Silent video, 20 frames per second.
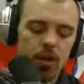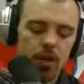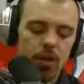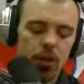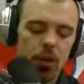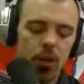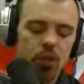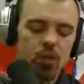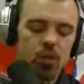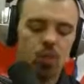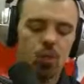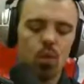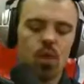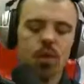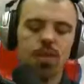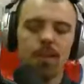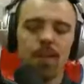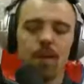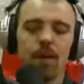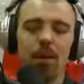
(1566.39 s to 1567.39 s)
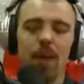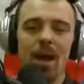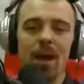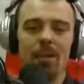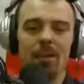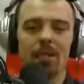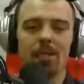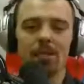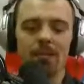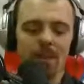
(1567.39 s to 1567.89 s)
They're also worried
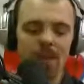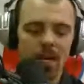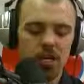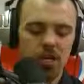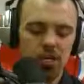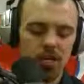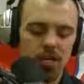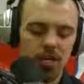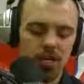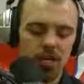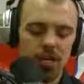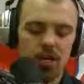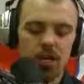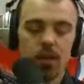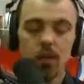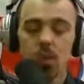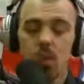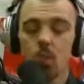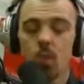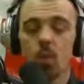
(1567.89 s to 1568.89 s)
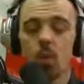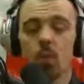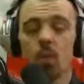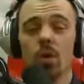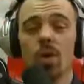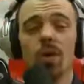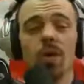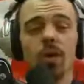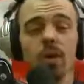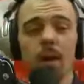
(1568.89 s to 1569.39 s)
about inflation. They're
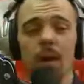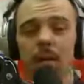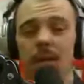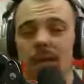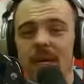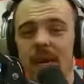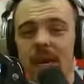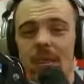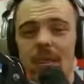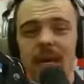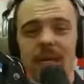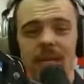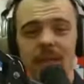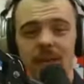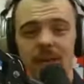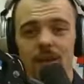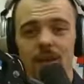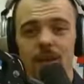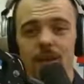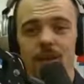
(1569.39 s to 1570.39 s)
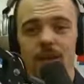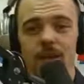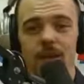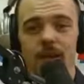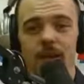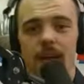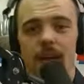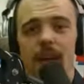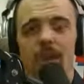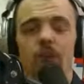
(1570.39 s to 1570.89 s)
worried about becoming ill.
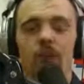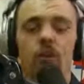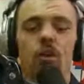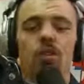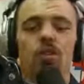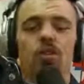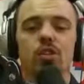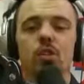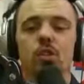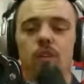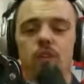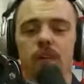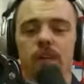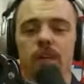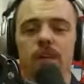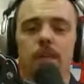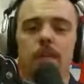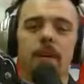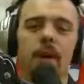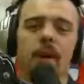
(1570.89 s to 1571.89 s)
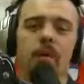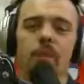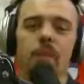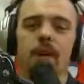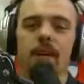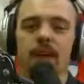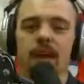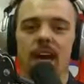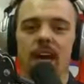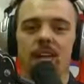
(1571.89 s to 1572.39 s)
And they're also worried about
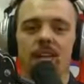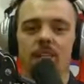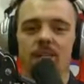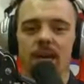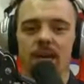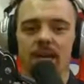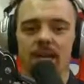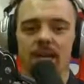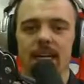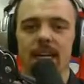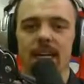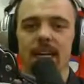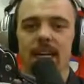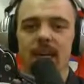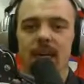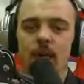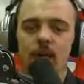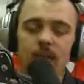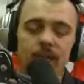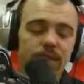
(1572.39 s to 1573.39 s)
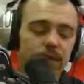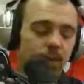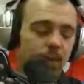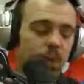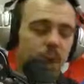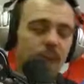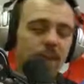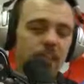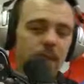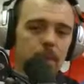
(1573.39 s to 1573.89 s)
running out of money. And with the
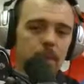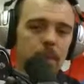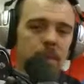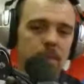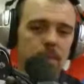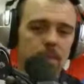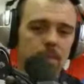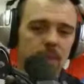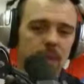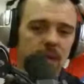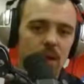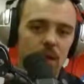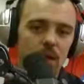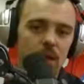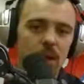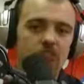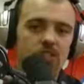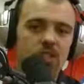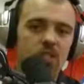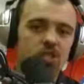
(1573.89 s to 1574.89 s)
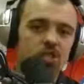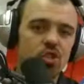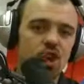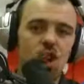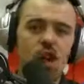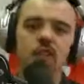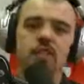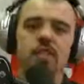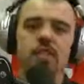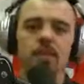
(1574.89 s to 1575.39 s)
private pension plan, we can
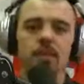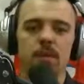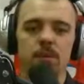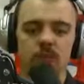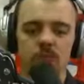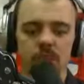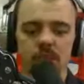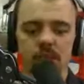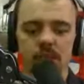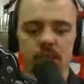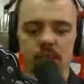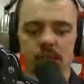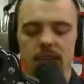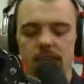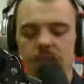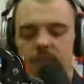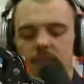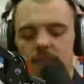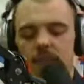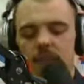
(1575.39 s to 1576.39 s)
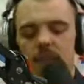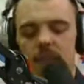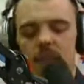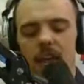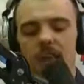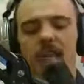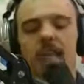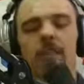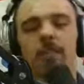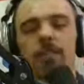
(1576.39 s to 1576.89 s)
solve some of those things,
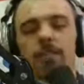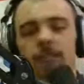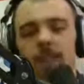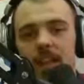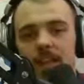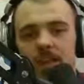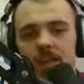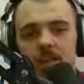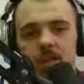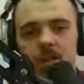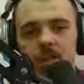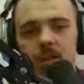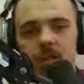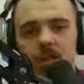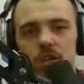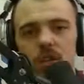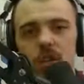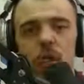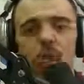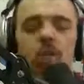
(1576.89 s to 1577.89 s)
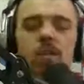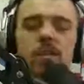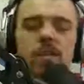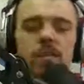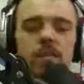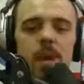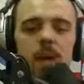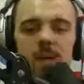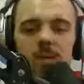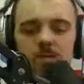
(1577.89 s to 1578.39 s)
like inflation. Your
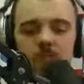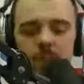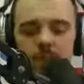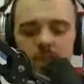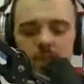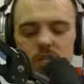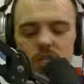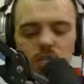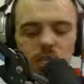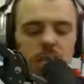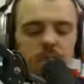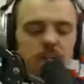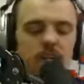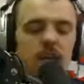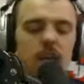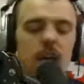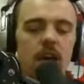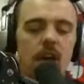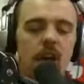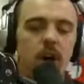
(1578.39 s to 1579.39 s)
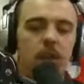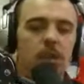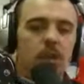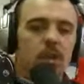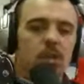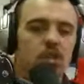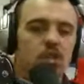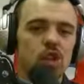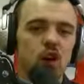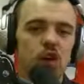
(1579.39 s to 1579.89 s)
worries about inflation. We can help
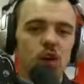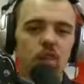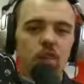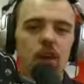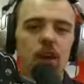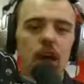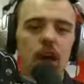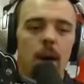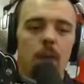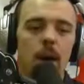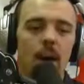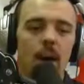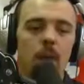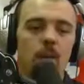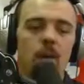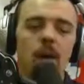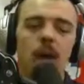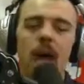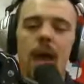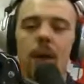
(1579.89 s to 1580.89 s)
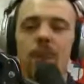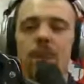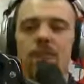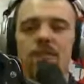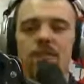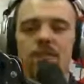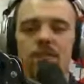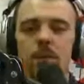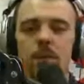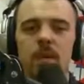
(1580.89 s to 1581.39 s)
you solve about what
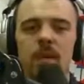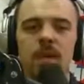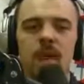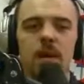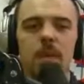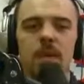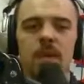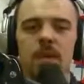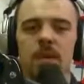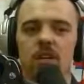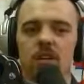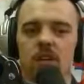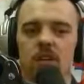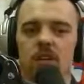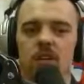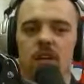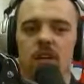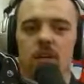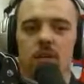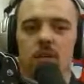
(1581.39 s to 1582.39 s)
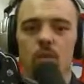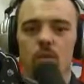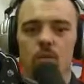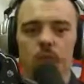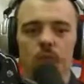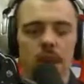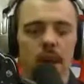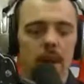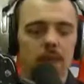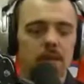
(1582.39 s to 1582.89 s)
happens if you become ill.
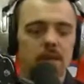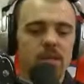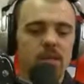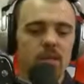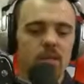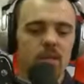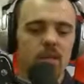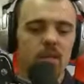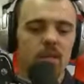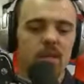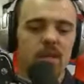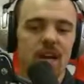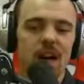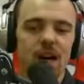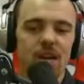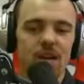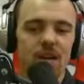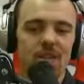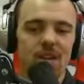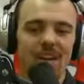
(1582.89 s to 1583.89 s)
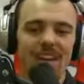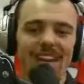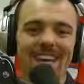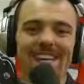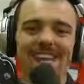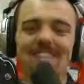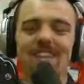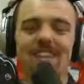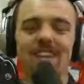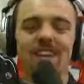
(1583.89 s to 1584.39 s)
What happens when your retirement check
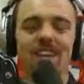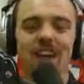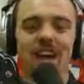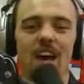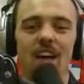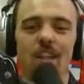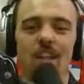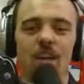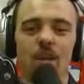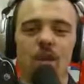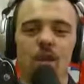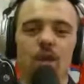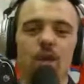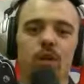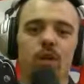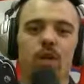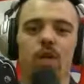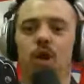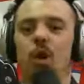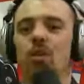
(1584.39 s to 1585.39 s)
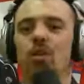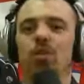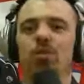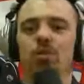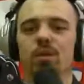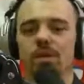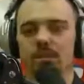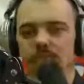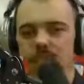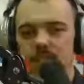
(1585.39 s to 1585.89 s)
isn't enough when you go
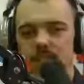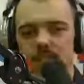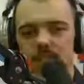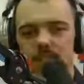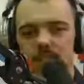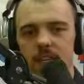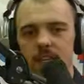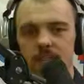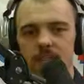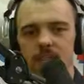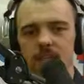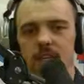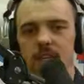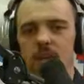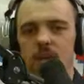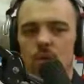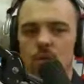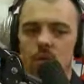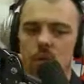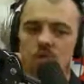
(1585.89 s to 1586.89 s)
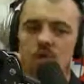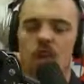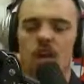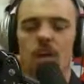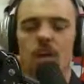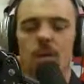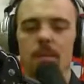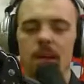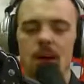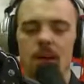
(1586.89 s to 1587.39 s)
into assisted living. We'll
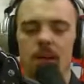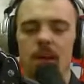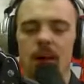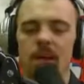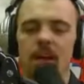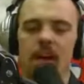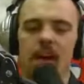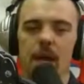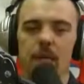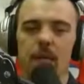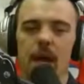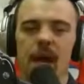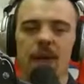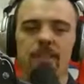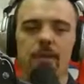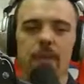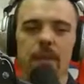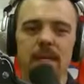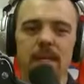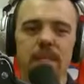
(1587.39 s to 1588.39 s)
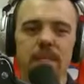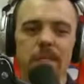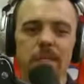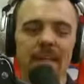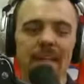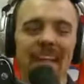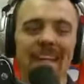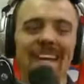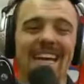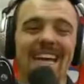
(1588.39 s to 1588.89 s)
talk about how that private pension
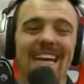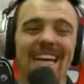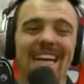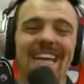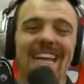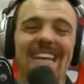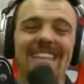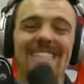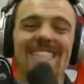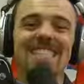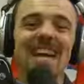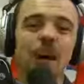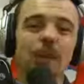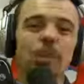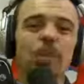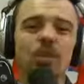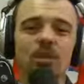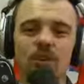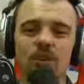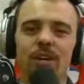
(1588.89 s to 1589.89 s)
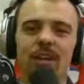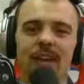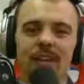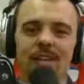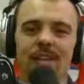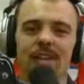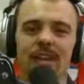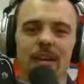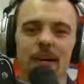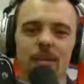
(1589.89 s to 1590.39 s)
plan can double your
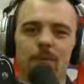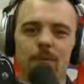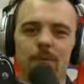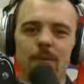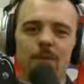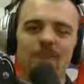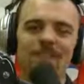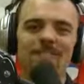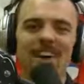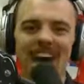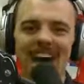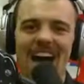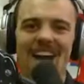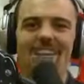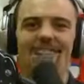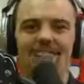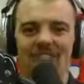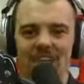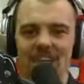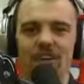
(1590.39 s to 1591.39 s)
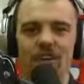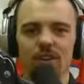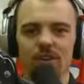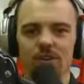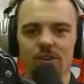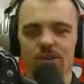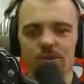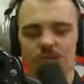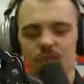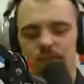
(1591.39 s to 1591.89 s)
income for 5
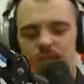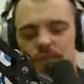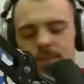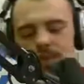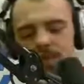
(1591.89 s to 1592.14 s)
years.